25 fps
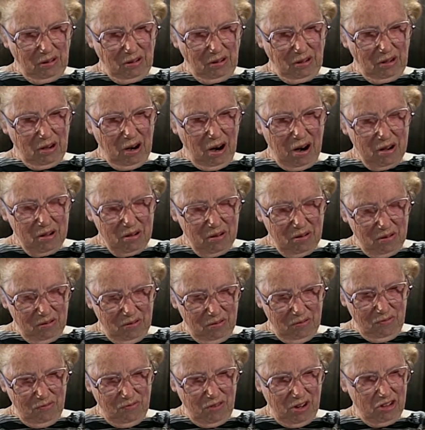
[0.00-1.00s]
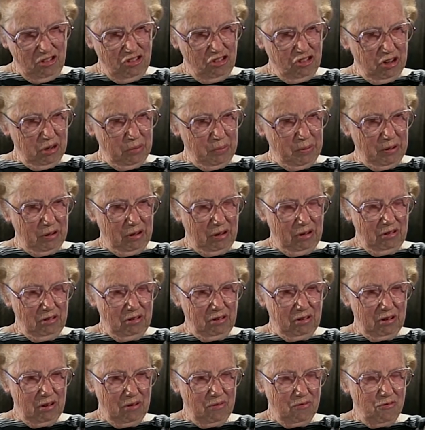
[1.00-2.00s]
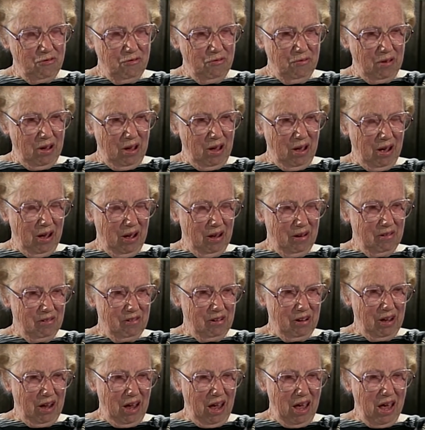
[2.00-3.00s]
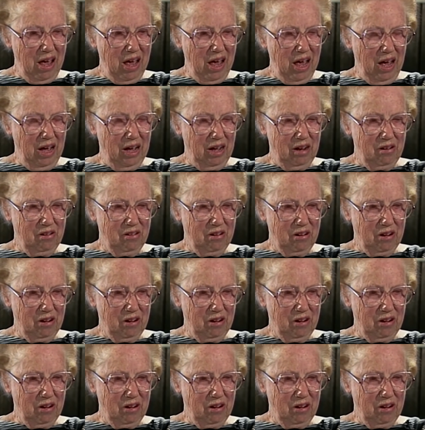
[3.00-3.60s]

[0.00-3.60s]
garden vegetables, and he had